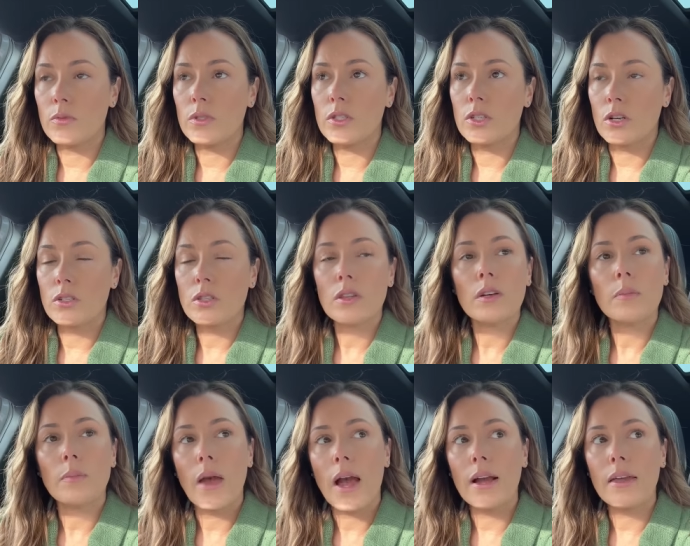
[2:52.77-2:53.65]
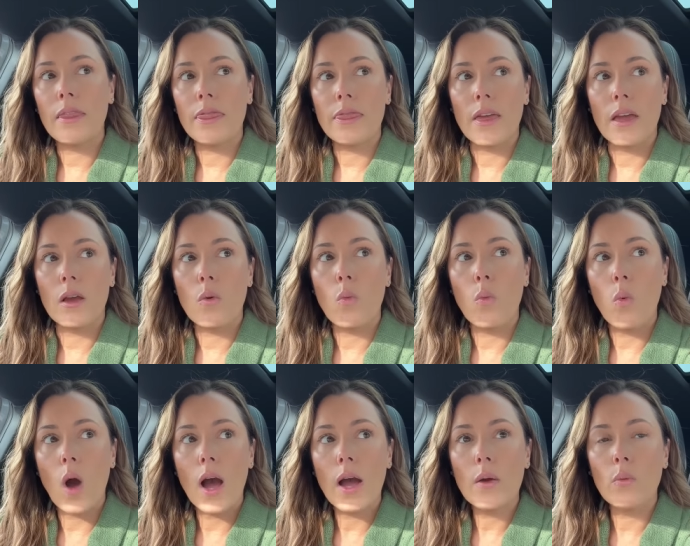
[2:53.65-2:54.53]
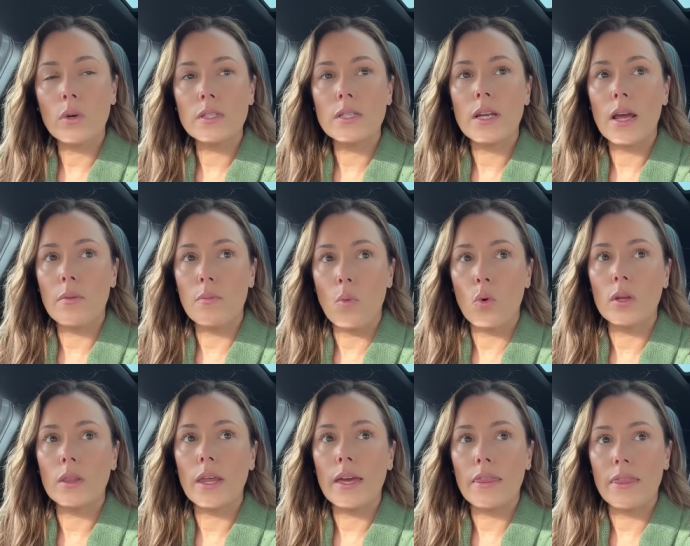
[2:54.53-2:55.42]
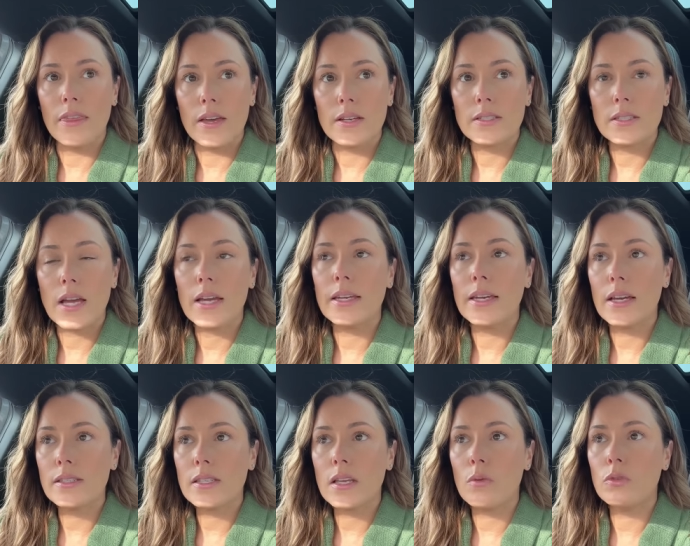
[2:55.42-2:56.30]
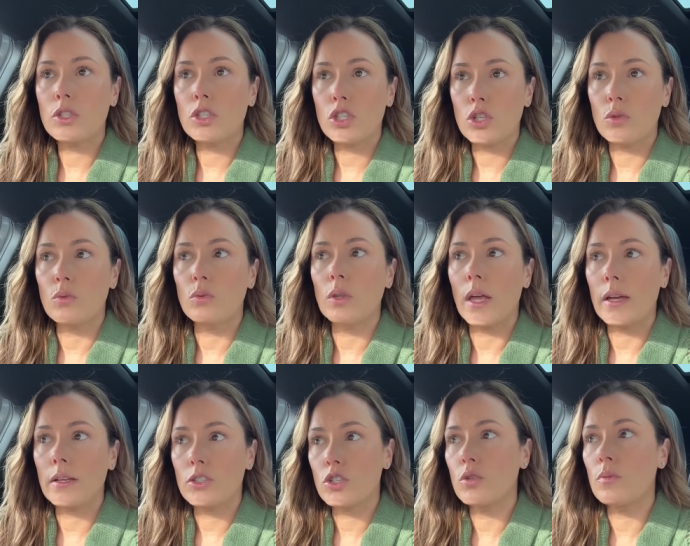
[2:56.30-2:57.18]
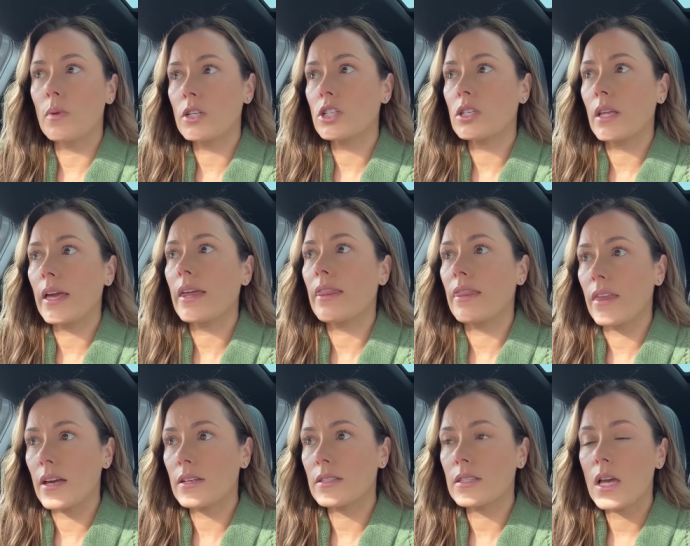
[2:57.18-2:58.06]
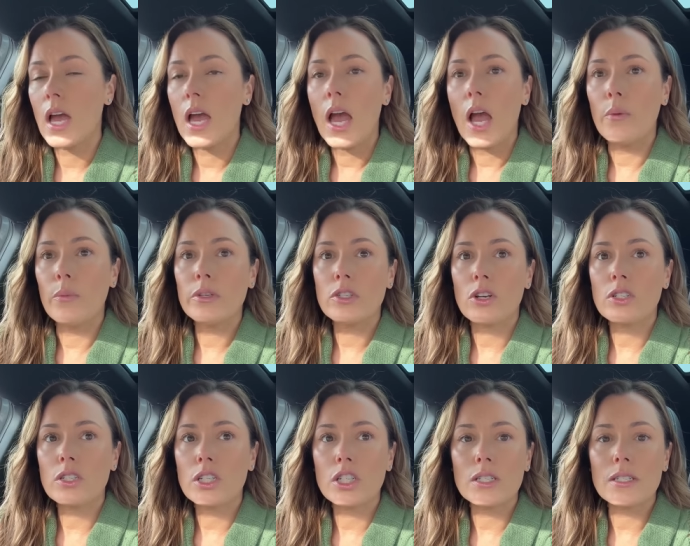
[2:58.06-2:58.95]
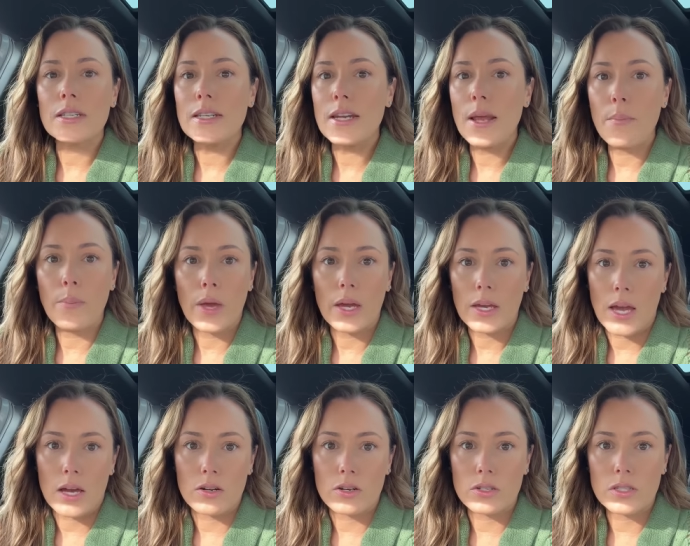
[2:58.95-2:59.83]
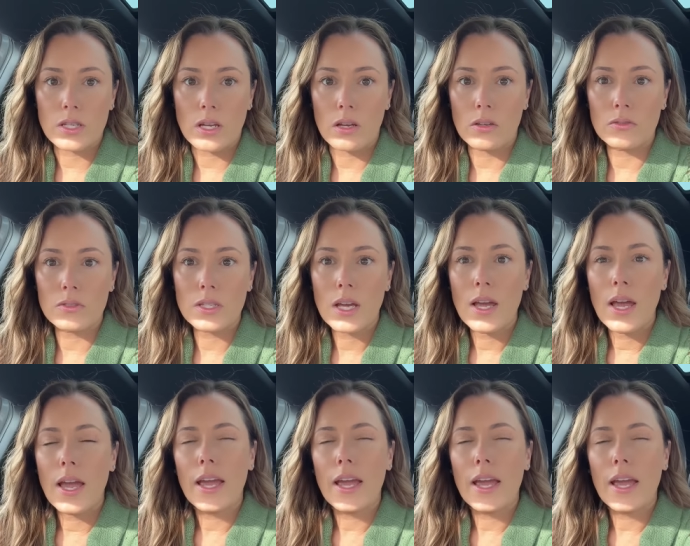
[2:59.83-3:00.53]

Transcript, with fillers: We start to look back and think, why wasn't I more like this? I guess I was too too much like this. And we start to just nitpick at ourselves.